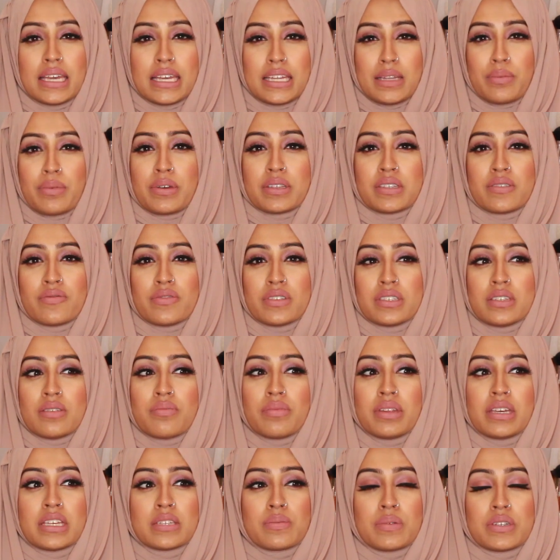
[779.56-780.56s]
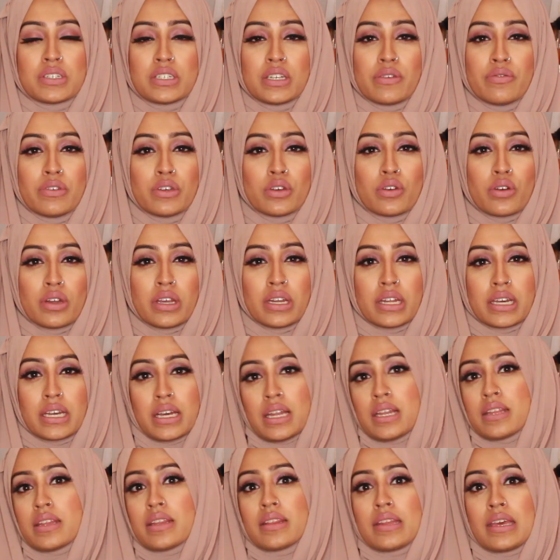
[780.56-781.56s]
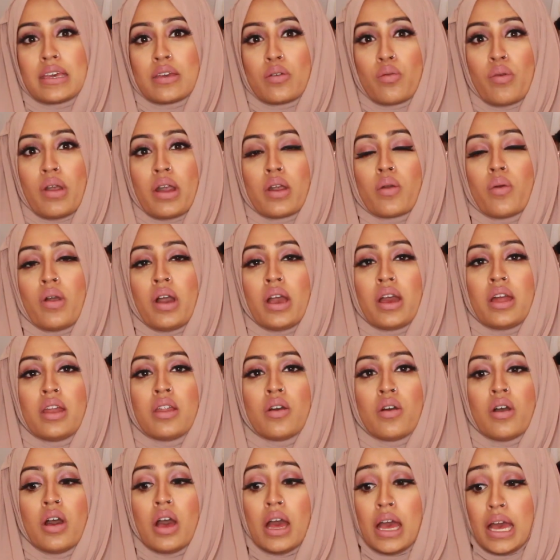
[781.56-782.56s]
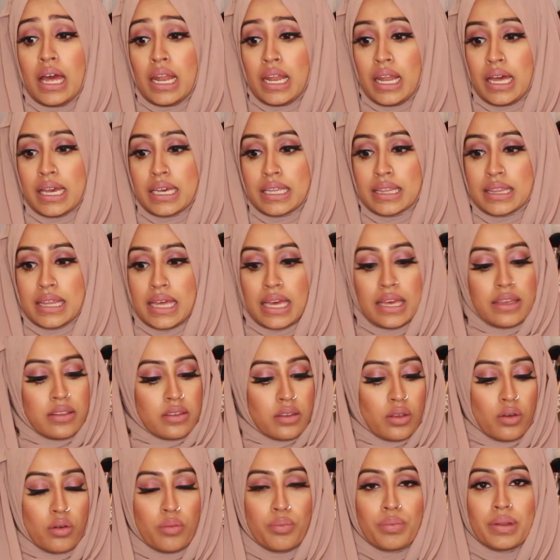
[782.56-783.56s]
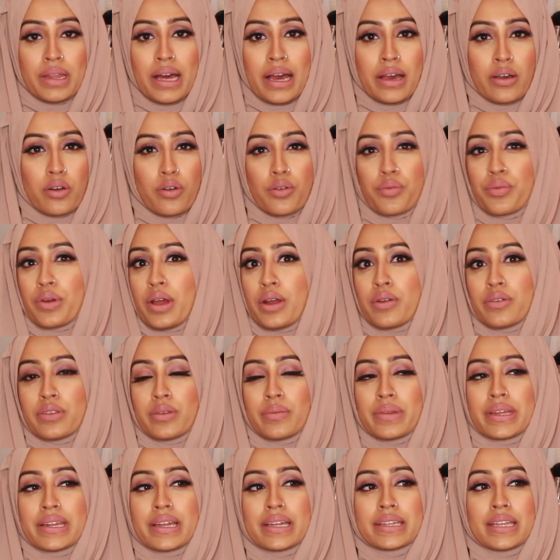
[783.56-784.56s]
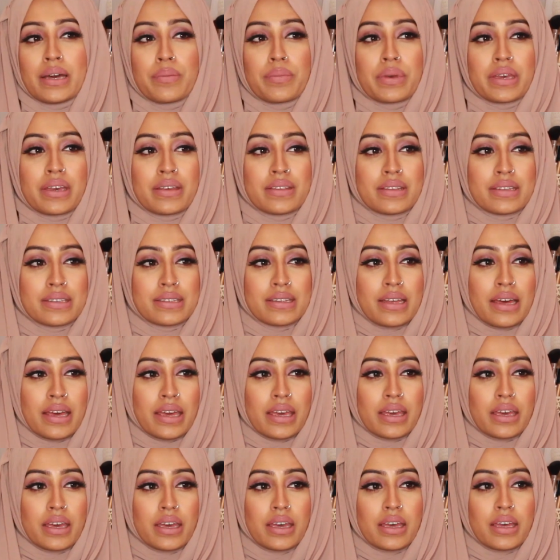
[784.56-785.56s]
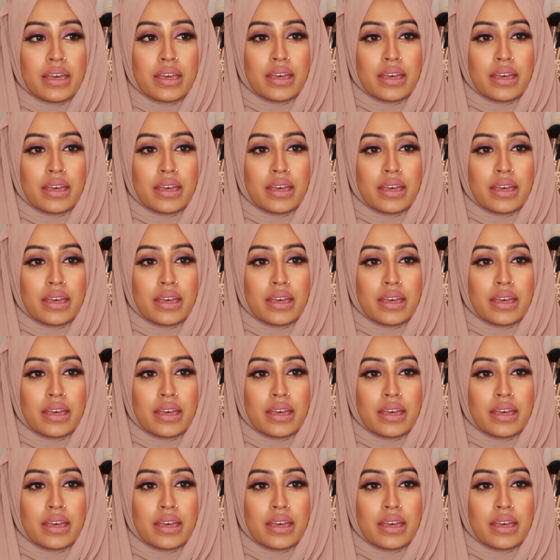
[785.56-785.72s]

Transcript: Eid present for somebody, especially if you got it in a colour that they could wear quite a lot, like this, or black or brown or something like that, because it's like